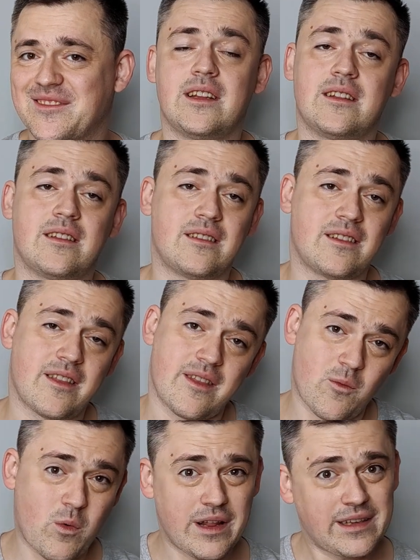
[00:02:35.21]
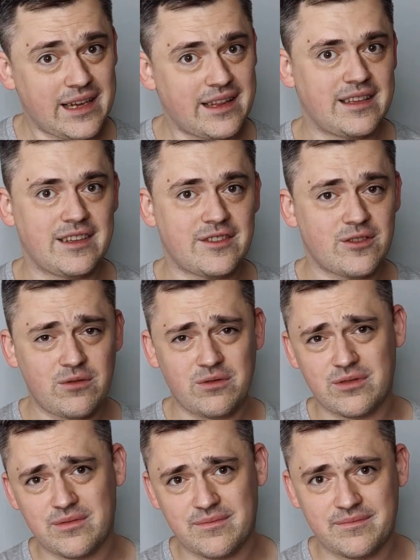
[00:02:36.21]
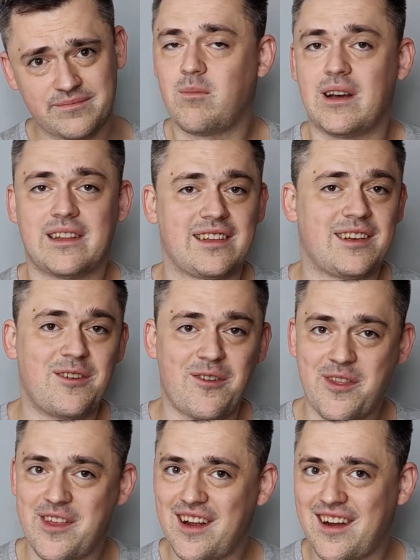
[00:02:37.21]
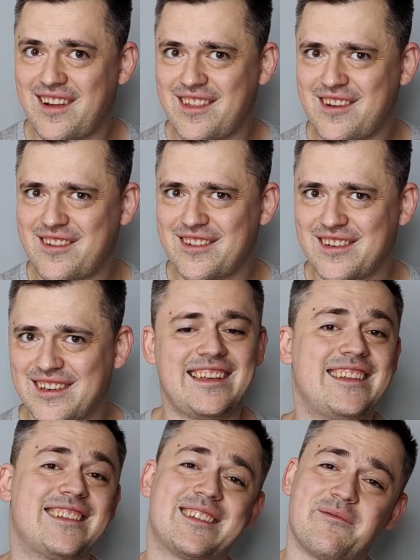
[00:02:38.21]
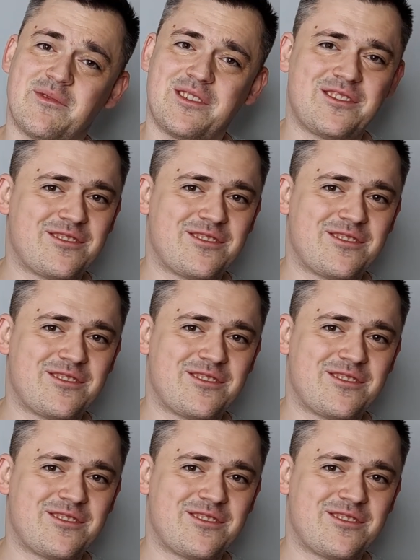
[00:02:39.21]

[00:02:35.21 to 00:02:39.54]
On the one hand it's good, but on the other it's a bit